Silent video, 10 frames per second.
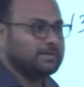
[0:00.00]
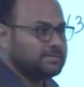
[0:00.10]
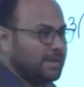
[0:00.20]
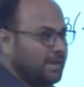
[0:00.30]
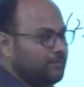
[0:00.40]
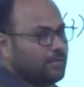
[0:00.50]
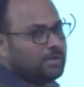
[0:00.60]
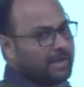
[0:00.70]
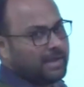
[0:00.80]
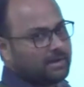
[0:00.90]
safe in
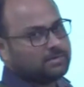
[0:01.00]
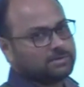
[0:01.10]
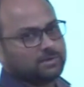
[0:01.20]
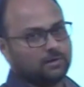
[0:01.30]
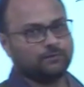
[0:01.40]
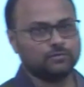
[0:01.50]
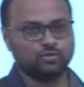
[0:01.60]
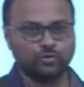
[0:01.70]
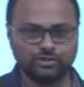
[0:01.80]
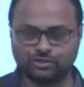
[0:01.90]
the hands of
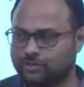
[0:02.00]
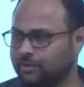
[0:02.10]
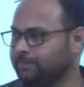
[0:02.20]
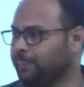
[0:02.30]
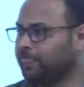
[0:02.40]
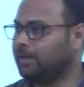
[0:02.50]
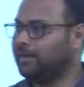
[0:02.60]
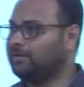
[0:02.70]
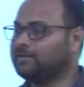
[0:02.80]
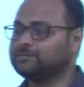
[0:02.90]
judiciary
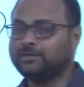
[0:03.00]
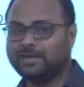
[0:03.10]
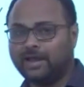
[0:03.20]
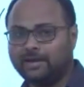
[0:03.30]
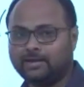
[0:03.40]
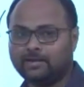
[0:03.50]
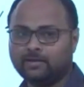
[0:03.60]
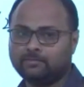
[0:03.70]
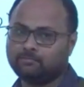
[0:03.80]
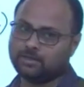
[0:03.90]
and it has been guaranteed
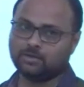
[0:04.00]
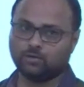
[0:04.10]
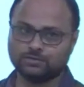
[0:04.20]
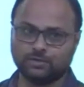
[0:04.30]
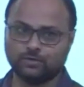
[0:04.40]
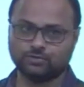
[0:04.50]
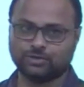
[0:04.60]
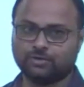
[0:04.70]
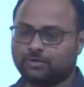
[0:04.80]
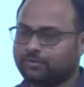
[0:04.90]
by the
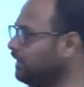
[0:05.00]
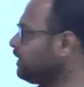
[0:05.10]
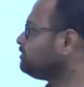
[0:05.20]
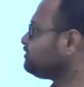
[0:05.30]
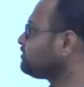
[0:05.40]
constitution, right?